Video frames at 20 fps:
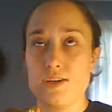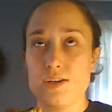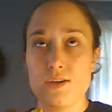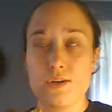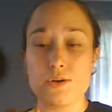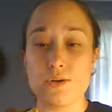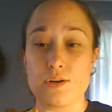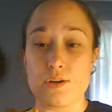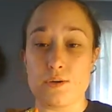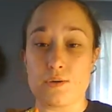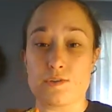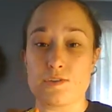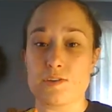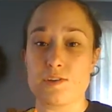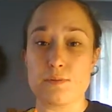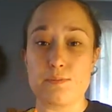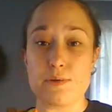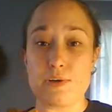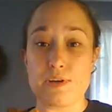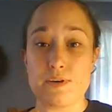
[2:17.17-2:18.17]
who knows,
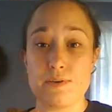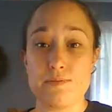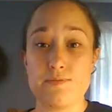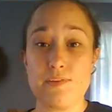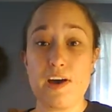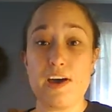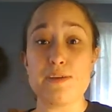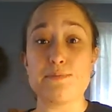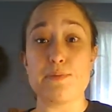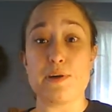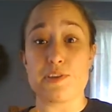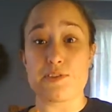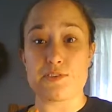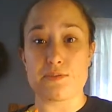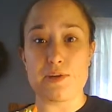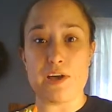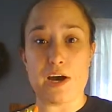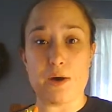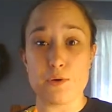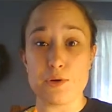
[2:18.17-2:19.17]
could be 5 months from
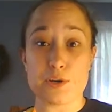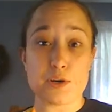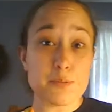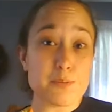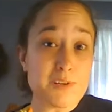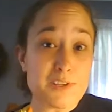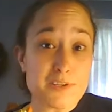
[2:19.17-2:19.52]
now, or it could be